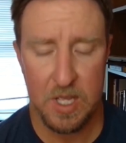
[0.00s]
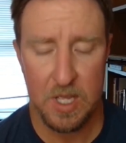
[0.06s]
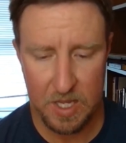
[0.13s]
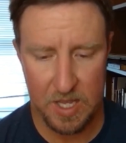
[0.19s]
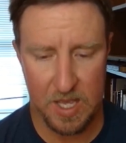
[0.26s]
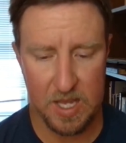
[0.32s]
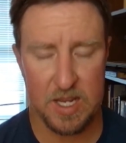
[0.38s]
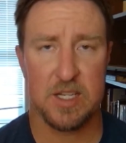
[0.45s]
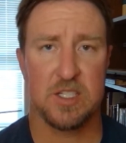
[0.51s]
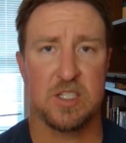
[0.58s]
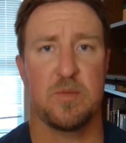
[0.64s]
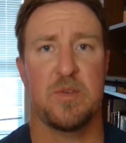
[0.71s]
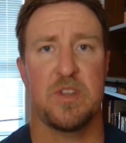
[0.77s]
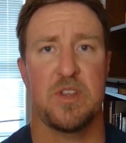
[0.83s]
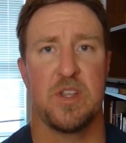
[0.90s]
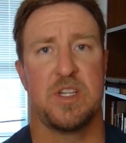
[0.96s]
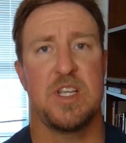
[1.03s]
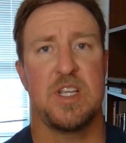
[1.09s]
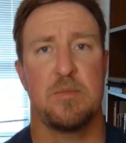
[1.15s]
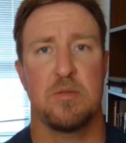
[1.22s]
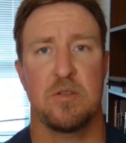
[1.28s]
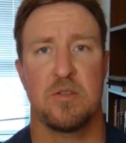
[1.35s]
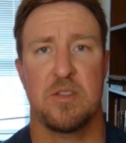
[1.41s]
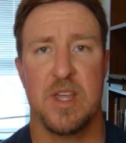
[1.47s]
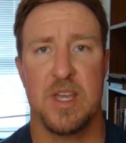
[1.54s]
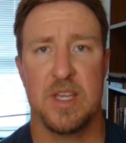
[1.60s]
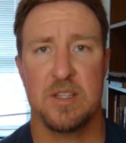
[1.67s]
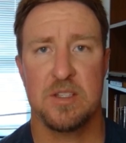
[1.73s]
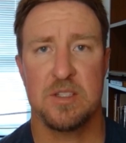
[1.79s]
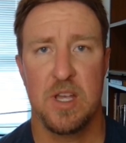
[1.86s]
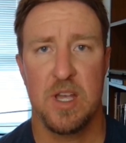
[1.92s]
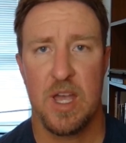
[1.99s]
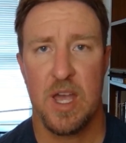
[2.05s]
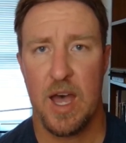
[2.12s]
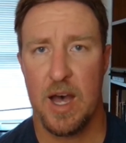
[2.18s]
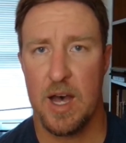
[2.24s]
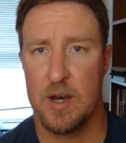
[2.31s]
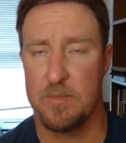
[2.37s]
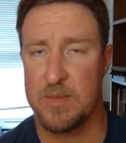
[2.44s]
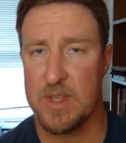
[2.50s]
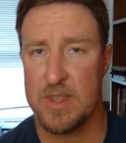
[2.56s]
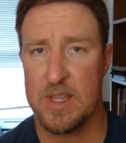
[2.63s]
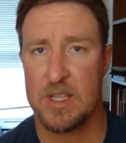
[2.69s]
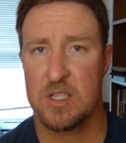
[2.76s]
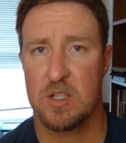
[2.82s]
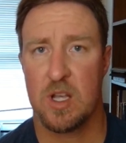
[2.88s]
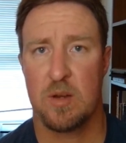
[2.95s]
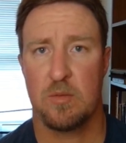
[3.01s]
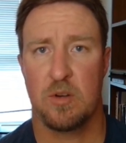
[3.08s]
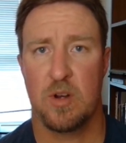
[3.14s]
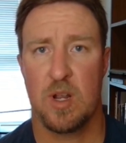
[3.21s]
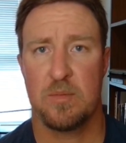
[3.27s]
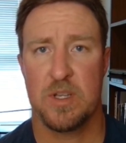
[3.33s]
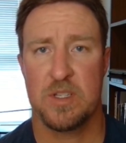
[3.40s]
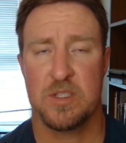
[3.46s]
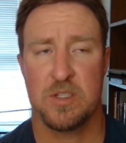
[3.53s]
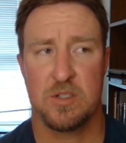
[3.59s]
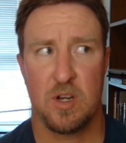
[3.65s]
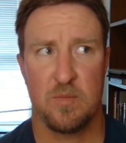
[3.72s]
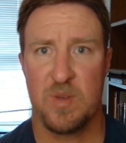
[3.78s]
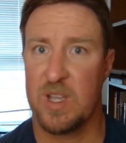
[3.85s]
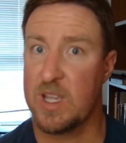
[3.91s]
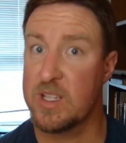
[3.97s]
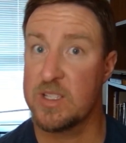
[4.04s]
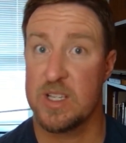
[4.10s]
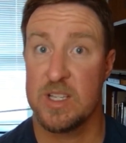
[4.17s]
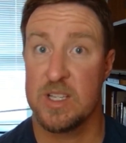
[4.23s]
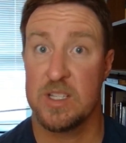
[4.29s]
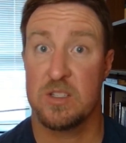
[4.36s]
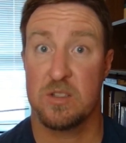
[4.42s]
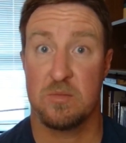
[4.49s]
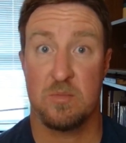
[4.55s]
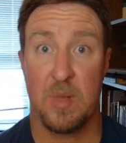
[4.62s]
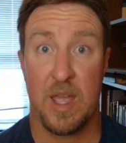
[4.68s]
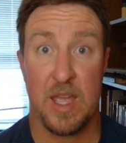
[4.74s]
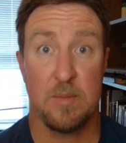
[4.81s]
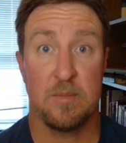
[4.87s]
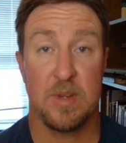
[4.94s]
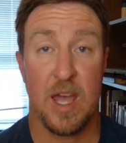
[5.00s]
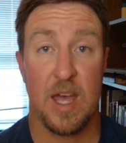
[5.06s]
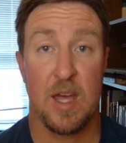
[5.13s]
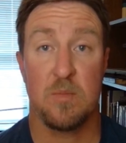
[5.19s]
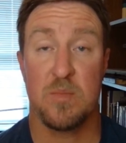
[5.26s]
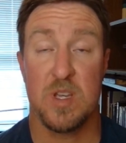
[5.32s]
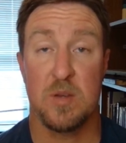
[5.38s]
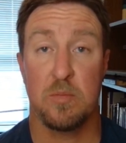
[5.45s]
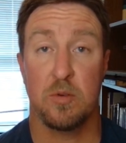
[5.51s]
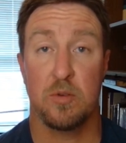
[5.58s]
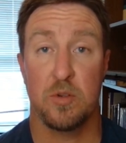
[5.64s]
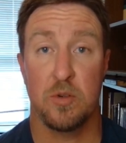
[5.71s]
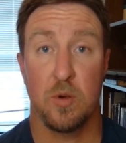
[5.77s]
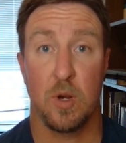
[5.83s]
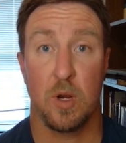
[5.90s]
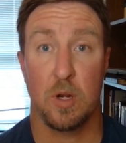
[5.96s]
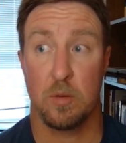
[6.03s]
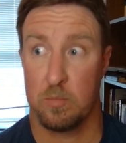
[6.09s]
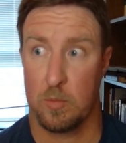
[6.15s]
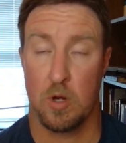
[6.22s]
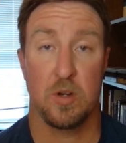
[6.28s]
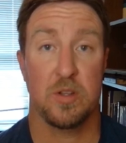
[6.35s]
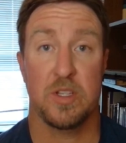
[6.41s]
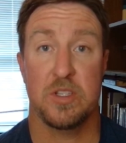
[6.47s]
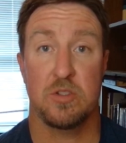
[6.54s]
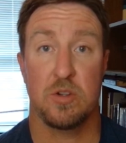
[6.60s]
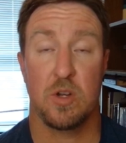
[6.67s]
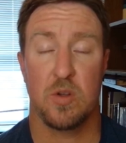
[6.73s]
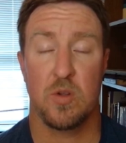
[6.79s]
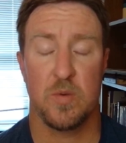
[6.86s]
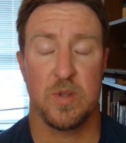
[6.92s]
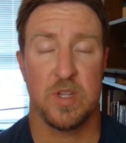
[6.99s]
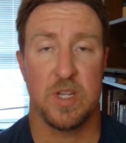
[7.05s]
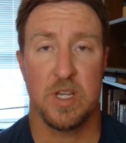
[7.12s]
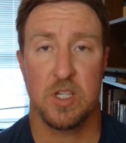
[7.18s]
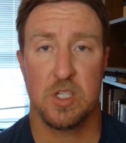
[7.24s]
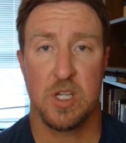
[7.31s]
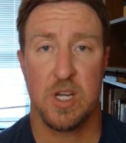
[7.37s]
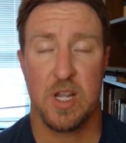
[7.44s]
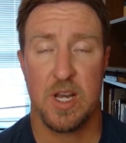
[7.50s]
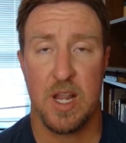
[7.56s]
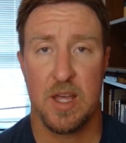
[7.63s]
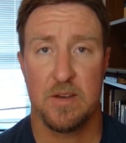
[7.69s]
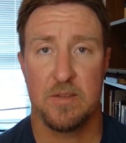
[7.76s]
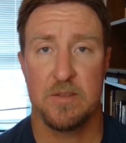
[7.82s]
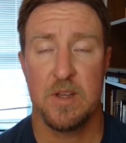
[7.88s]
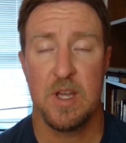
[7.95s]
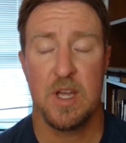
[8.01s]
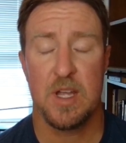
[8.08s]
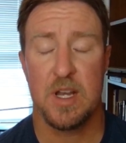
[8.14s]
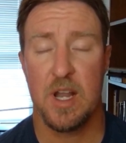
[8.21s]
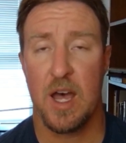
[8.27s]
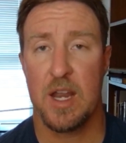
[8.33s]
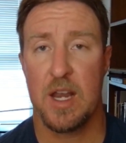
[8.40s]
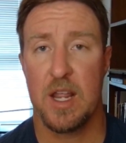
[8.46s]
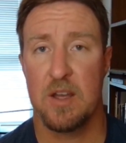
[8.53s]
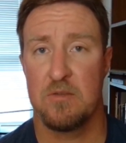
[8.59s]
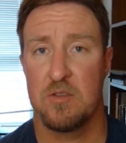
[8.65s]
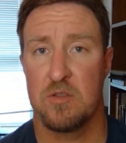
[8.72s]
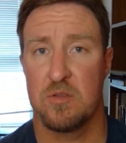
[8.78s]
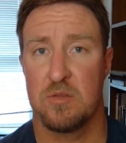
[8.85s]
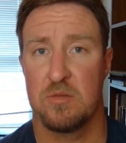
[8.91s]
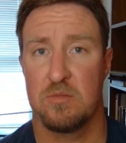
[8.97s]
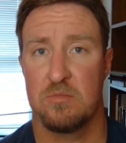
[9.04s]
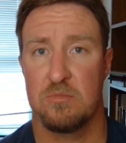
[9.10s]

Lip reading: get into some of the deeper things, then that's a great place to start because it's aimed at people who are currently struggling with addiction and have not ever,